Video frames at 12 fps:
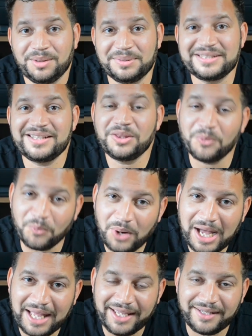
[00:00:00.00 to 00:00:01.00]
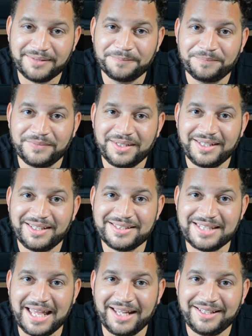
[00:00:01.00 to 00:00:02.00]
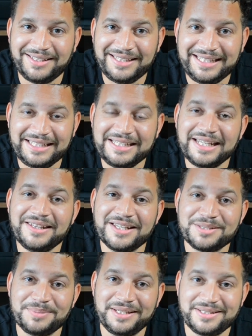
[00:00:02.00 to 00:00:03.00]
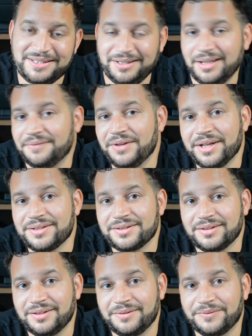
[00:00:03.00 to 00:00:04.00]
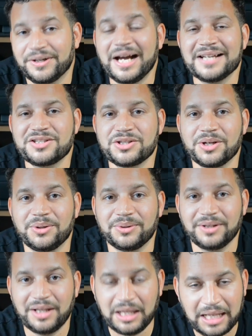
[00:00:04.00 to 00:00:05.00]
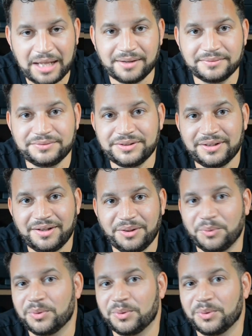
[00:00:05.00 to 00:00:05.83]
But see, the why is that he did this because he loved us. For God so loved the